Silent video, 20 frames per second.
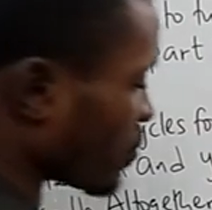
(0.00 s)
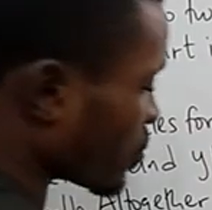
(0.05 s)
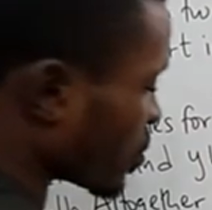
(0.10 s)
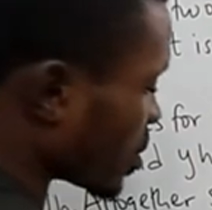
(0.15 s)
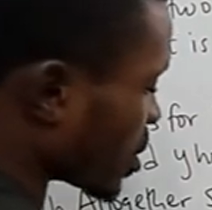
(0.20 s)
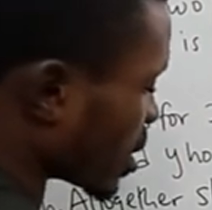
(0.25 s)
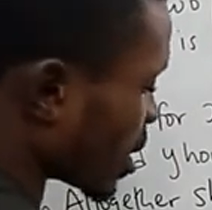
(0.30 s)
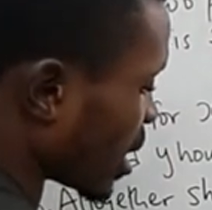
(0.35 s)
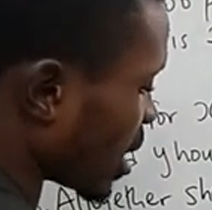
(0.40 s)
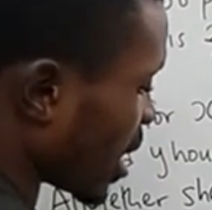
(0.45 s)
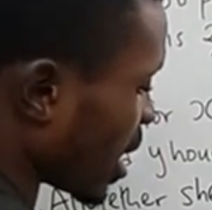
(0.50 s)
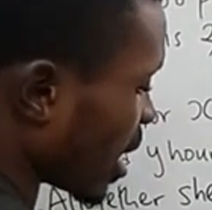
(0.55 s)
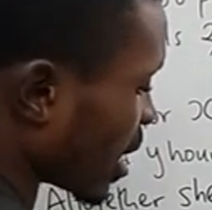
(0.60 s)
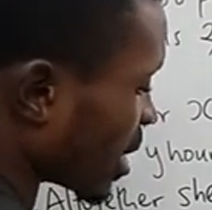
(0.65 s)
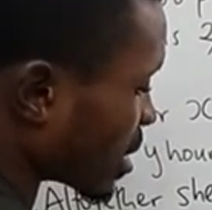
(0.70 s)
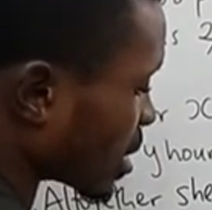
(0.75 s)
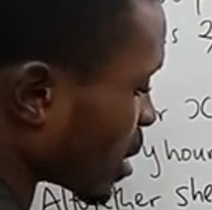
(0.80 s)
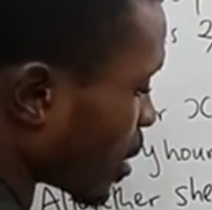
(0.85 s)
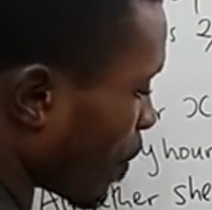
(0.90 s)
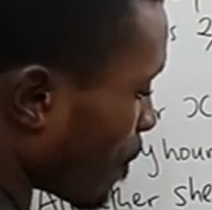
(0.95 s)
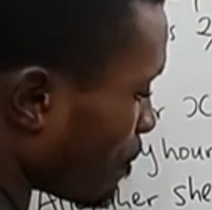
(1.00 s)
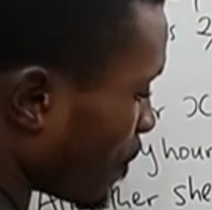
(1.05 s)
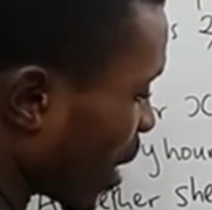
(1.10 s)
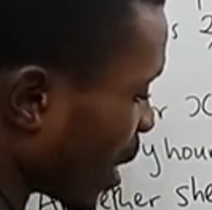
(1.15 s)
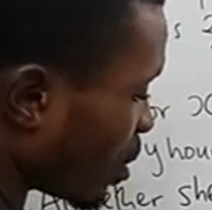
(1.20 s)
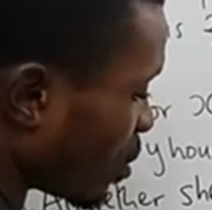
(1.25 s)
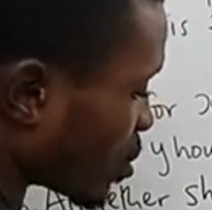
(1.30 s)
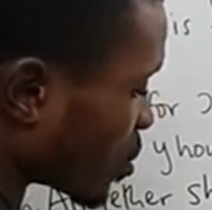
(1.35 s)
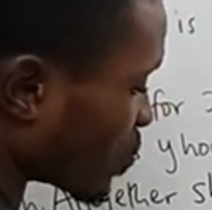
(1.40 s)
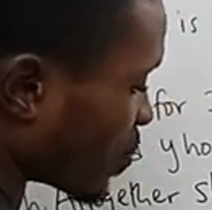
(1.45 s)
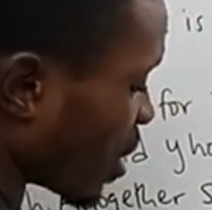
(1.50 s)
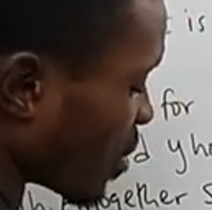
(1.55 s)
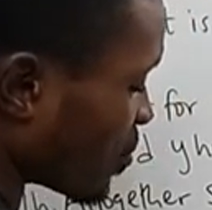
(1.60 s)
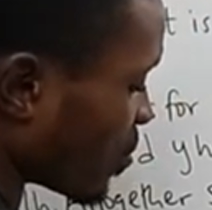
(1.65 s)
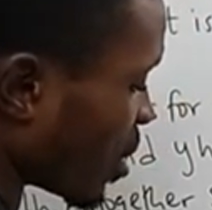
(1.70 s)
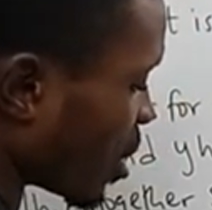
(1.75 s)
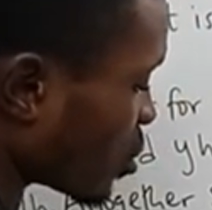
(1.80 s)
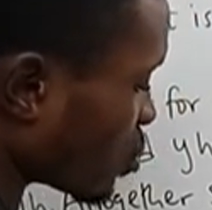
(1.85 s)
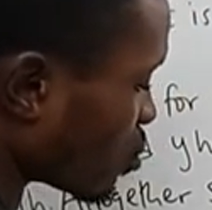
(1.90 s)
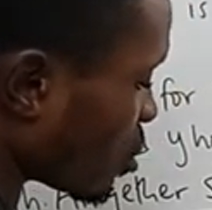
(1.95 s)
have 10x minus
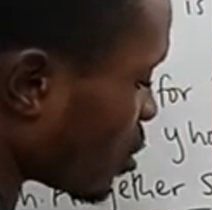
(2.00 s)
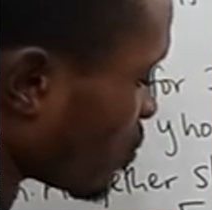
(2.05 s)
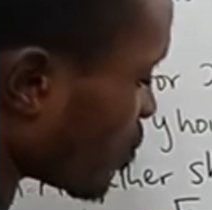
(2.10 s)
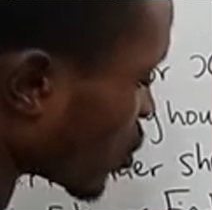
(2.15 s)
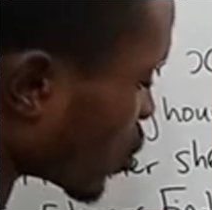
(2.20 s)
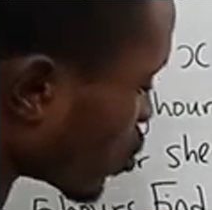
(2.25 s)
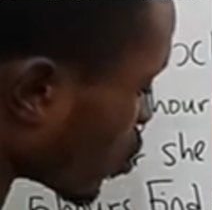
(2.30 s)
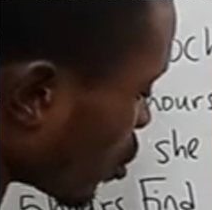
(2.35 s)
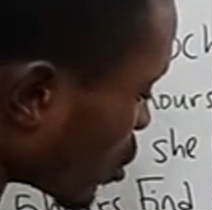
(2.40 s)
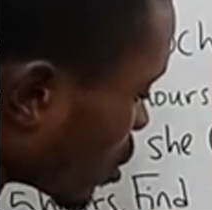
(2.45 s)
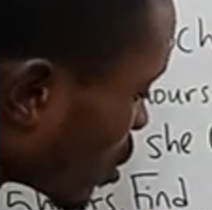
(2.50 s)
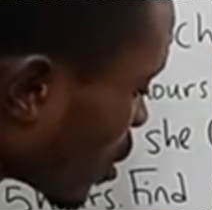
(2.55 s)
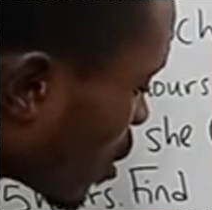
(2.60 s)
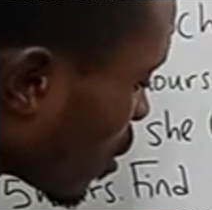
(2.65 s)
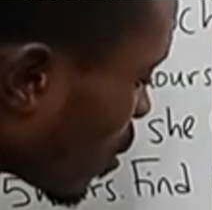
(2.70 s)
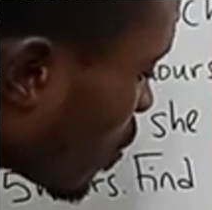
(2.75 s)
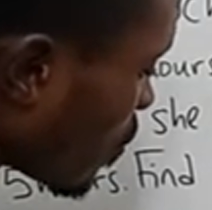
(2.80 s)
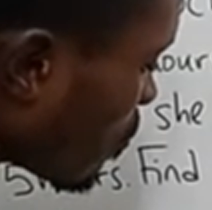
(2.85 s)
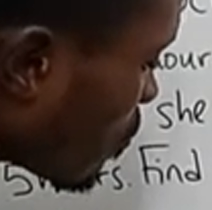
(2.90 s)
5x to give us what?